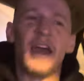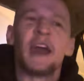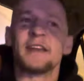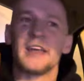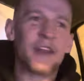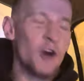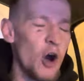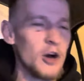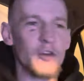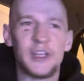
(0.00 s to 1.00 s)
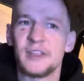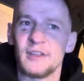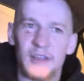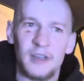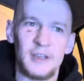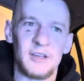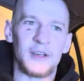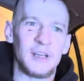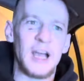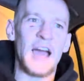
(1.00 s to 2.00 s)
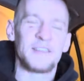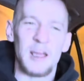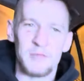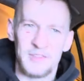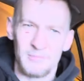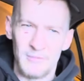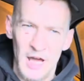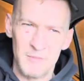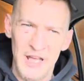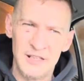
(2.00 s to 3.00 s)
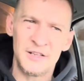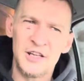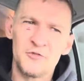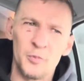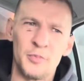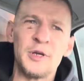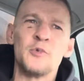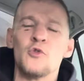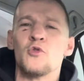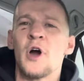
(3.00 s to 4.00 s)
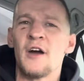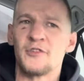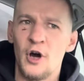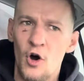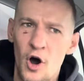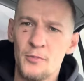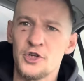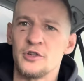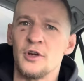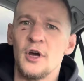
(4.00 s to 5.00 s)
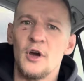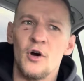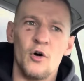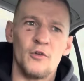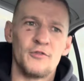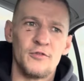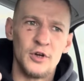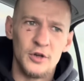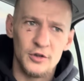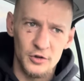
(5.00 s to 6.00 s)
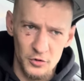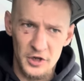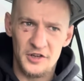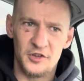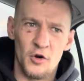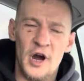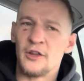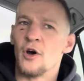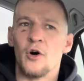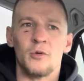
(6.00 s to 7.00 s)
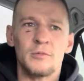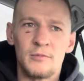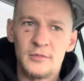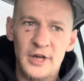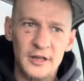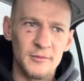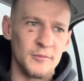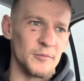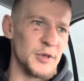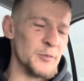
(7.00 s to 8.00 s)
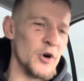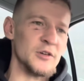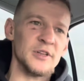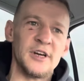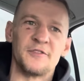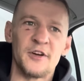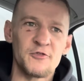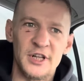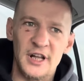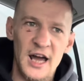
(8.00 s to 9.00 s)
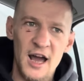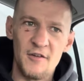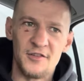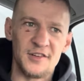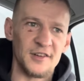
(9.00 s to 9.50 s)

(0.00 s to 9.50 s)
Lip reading: And again, all of it, guys, I'm telling this for people who have the option of doing so. I know, like, people who live different lives.